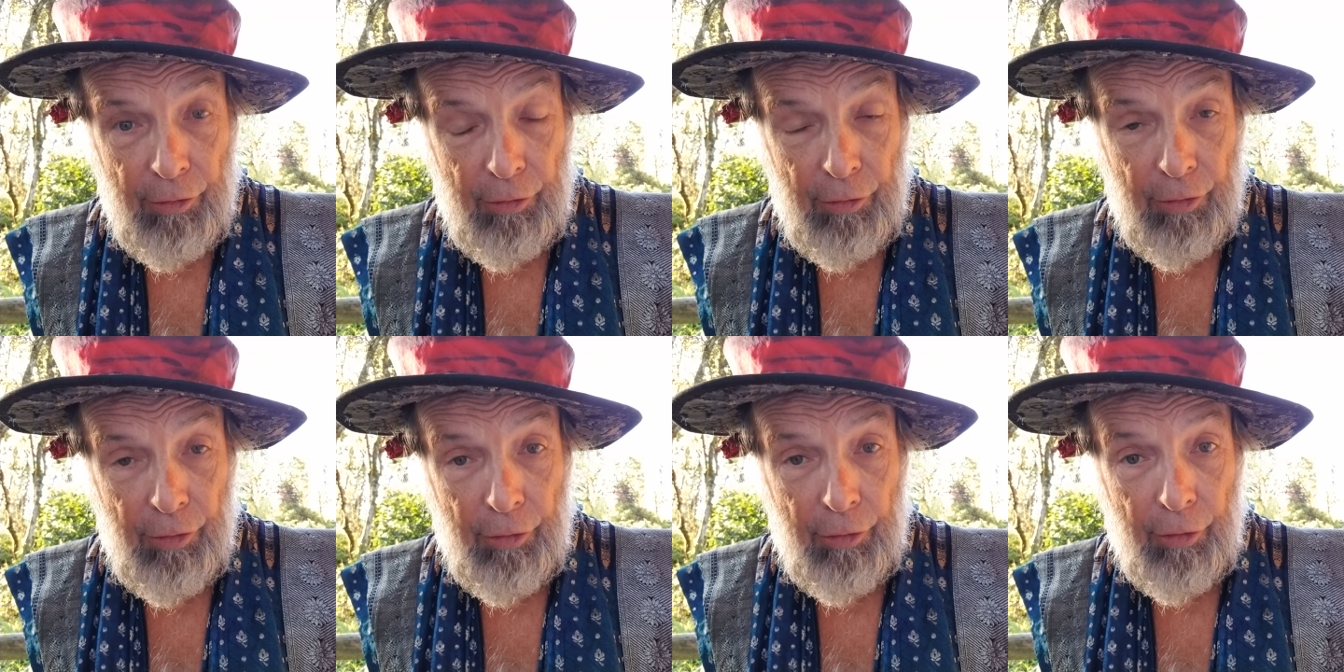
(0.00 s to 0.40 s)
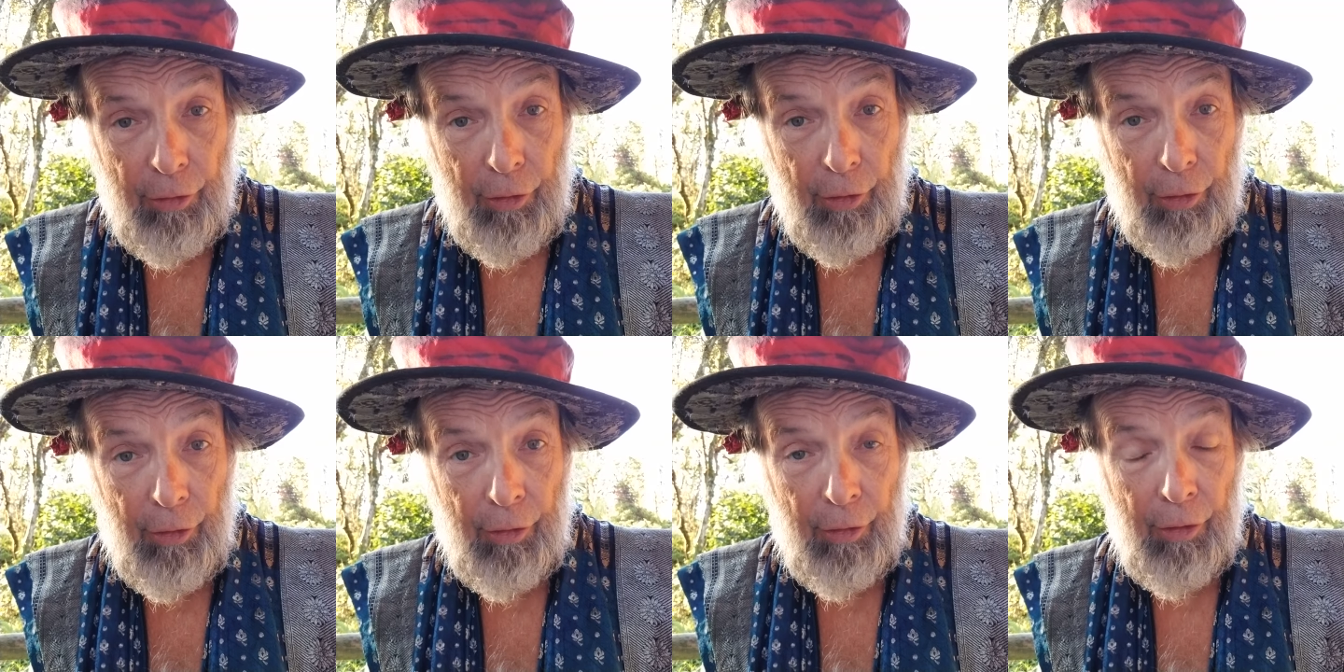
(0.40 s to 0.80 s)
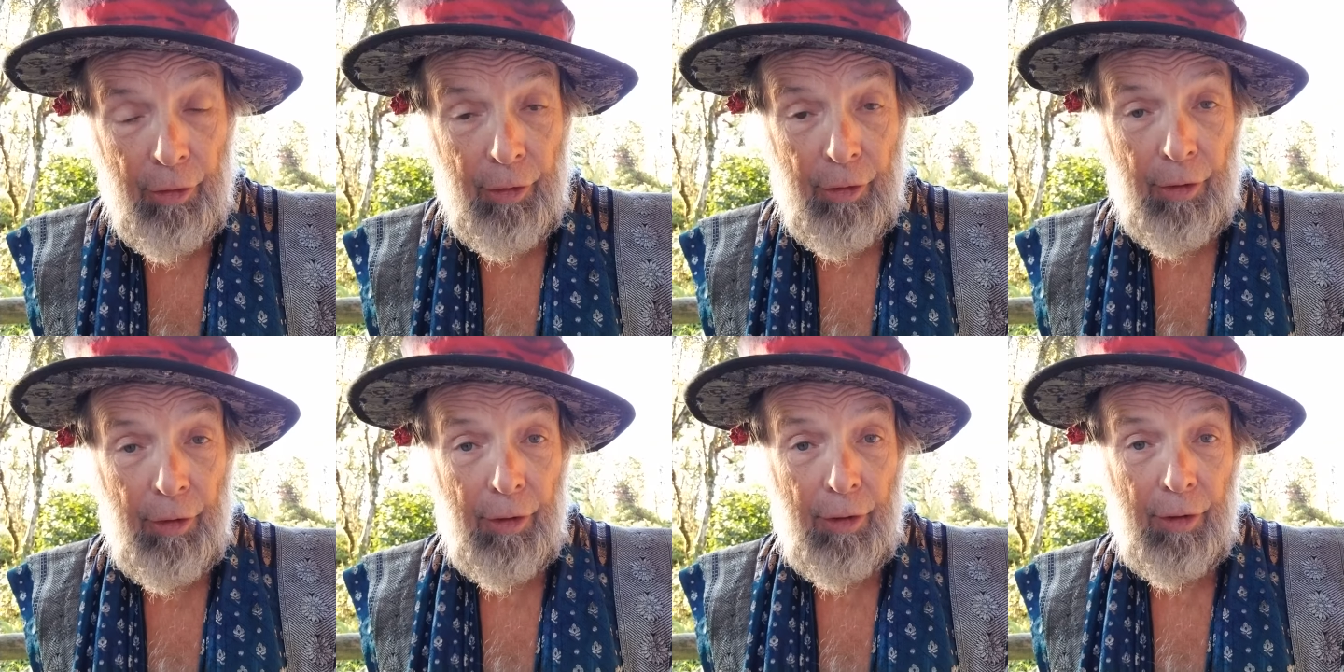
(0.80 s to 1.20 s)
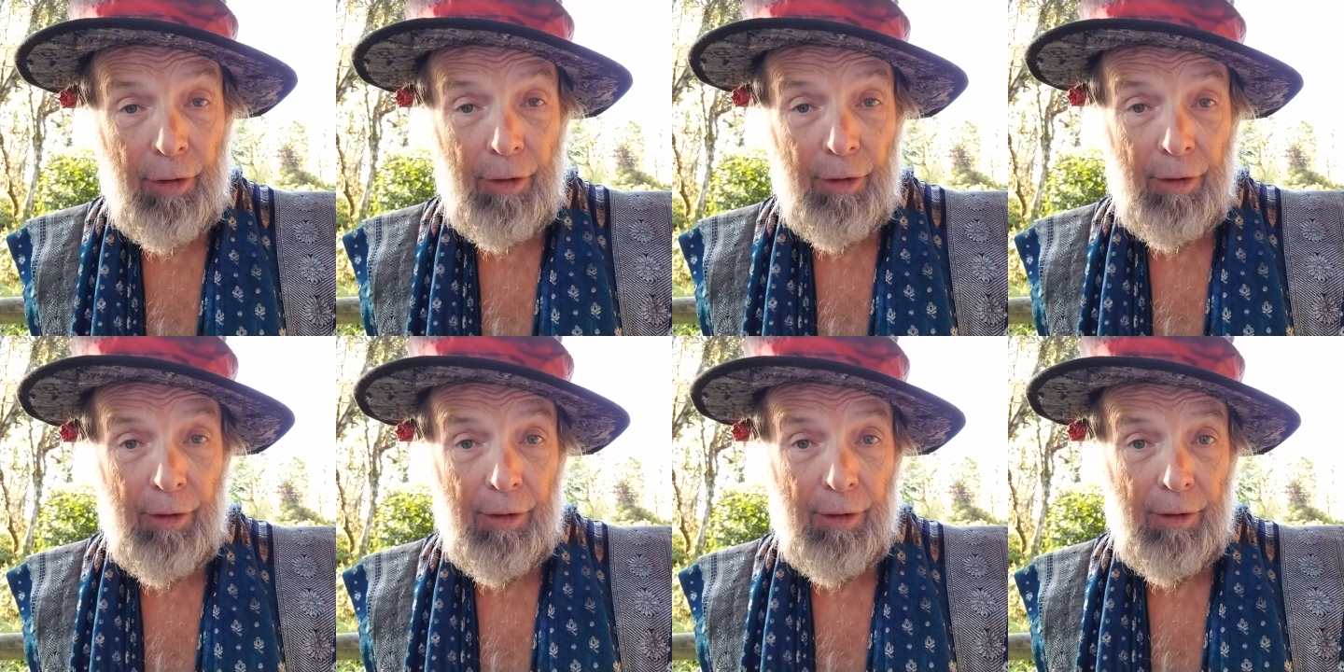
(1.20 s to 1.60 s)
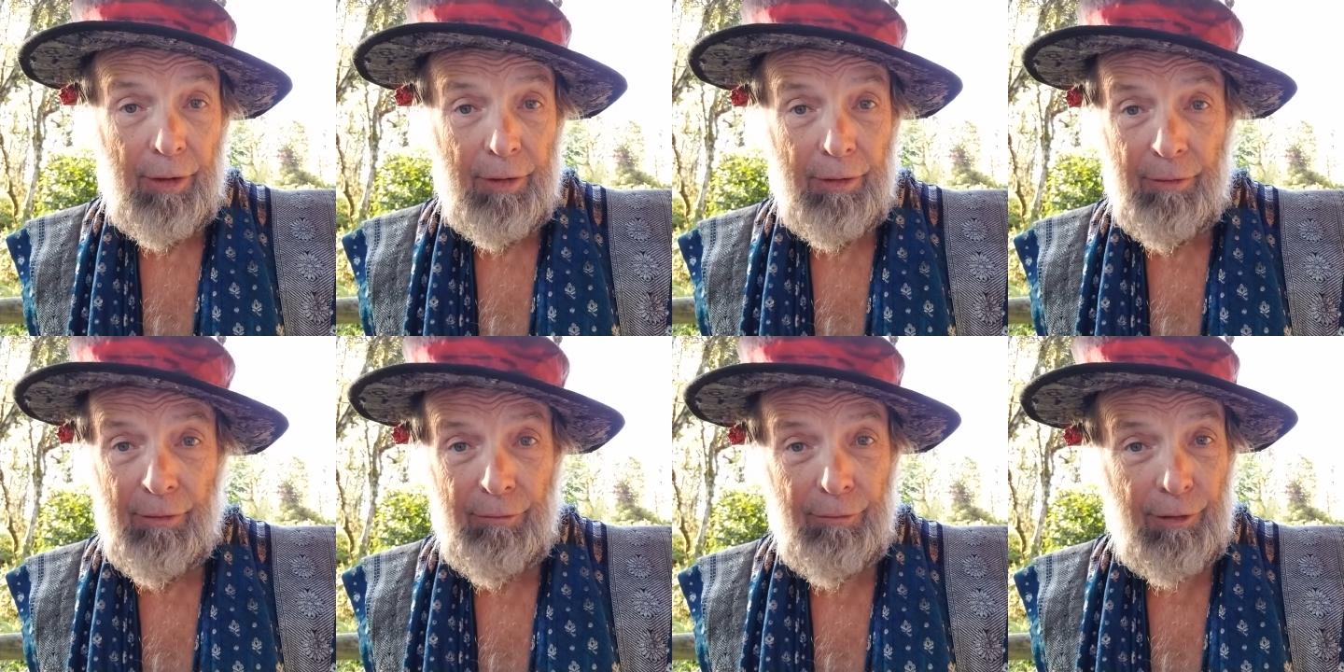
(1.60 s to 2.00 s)
you know,
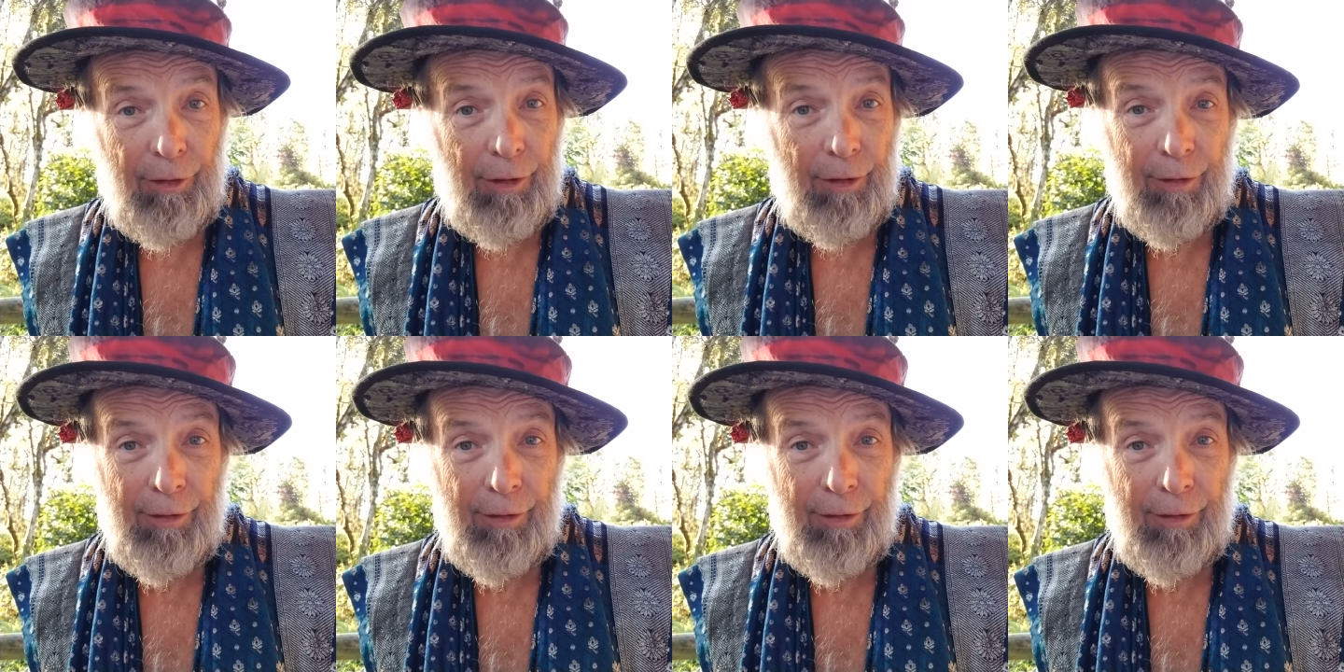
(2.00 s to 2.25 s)
we're